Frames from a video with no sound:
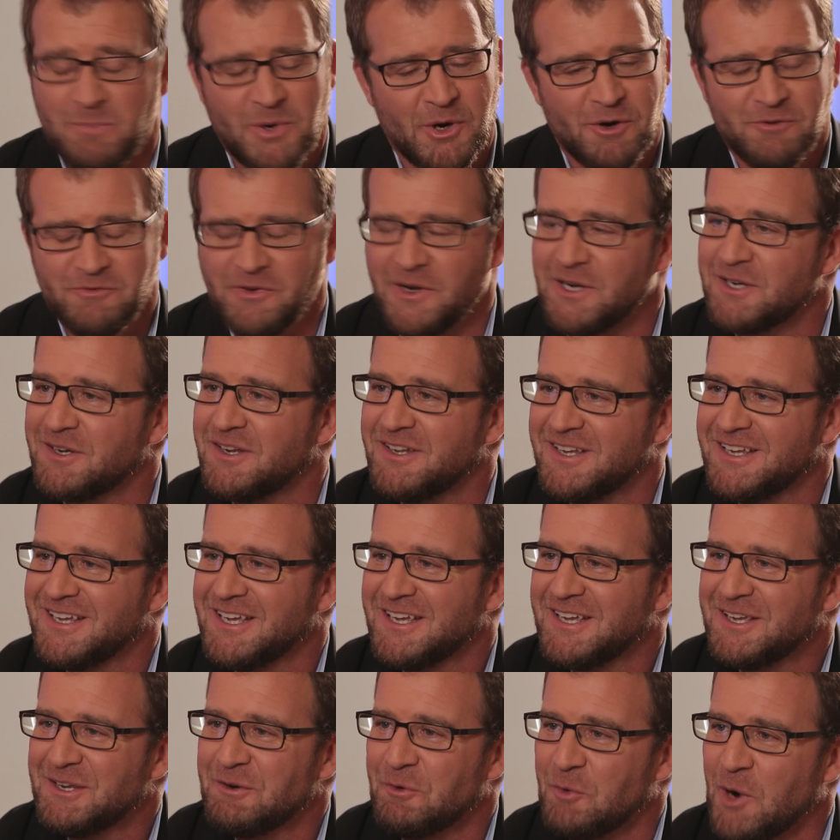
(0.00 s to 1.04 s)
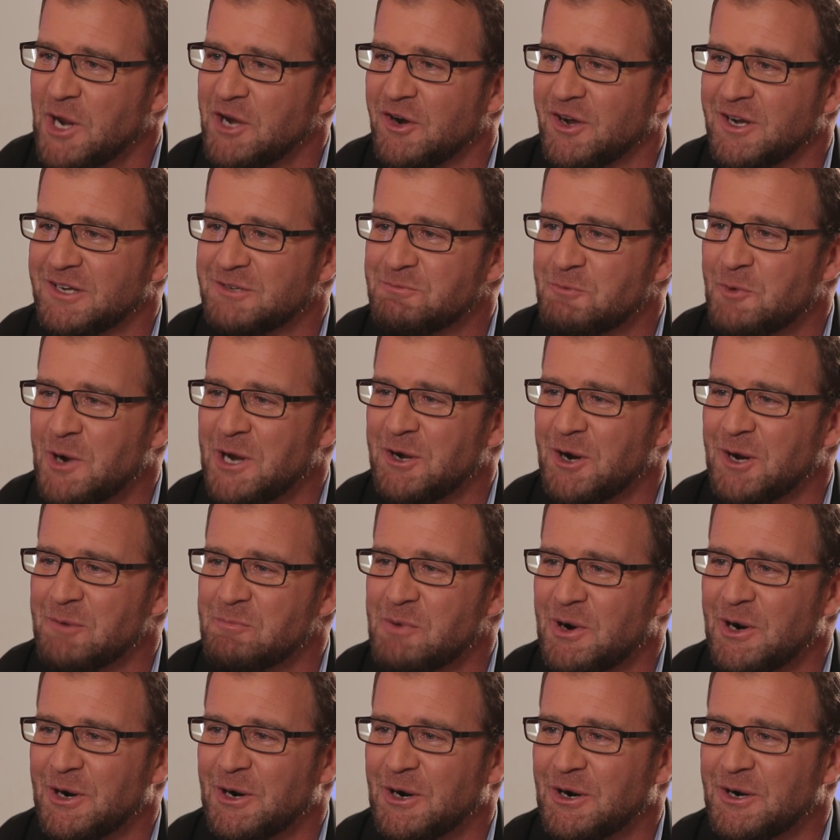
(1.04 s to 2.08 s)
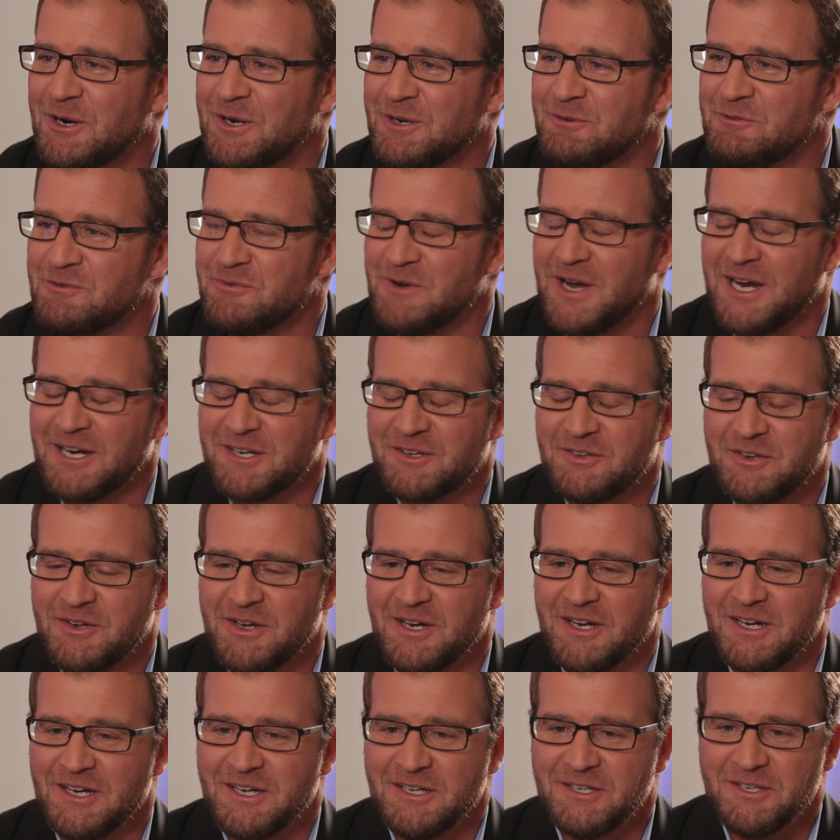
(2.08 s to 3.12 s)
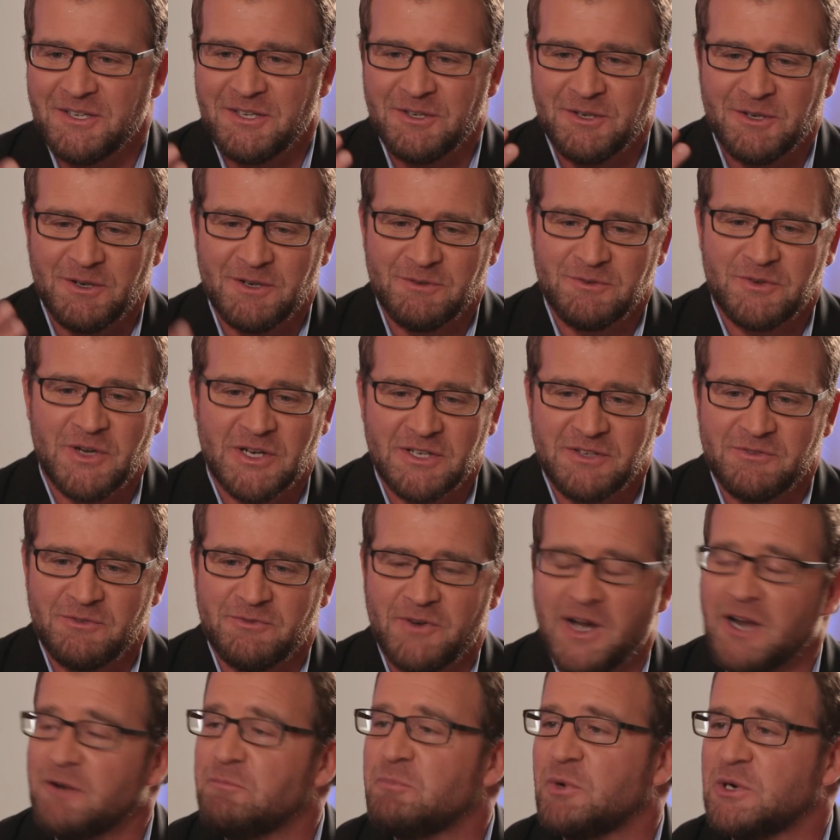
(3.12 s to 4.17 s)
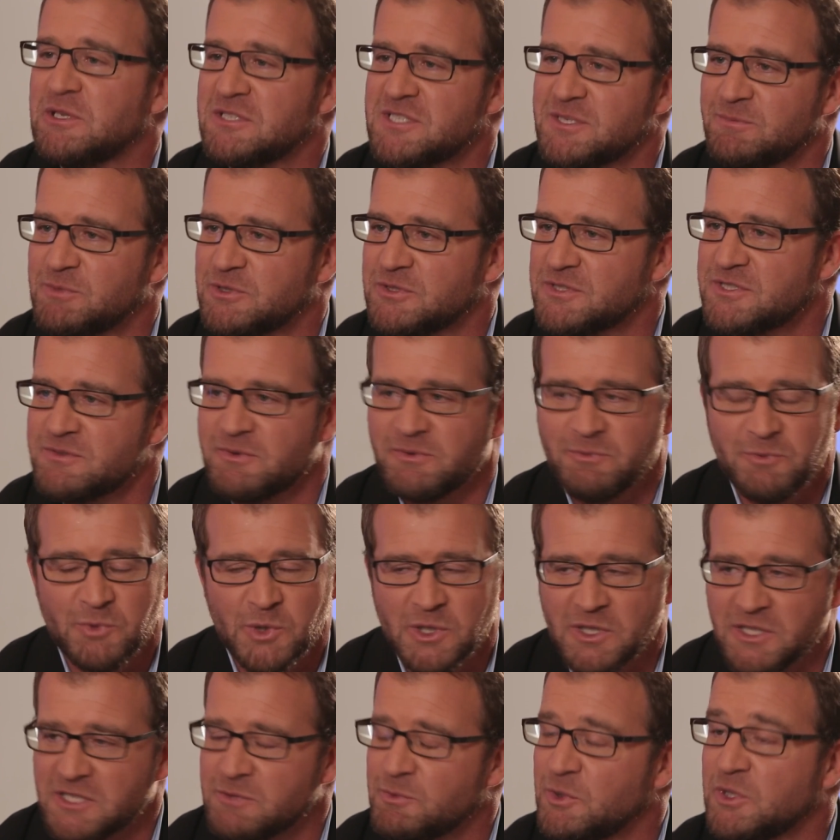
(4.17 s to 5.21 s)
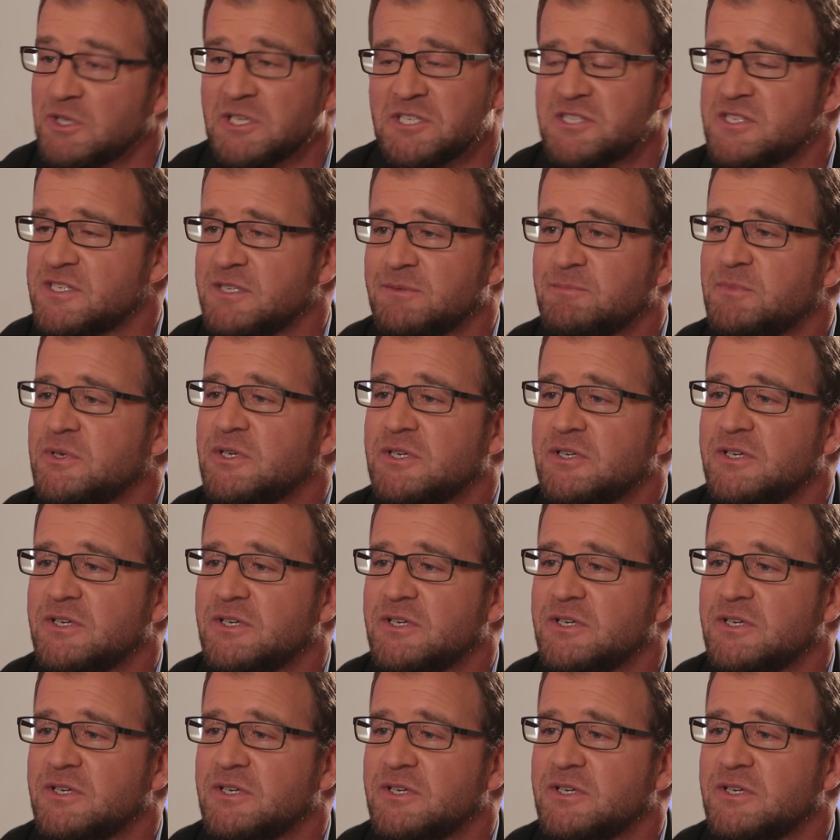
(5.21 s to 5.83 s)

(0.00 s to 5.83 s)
Perfect. right on par. In fact, you know, I've got 5 principles. They're really simple.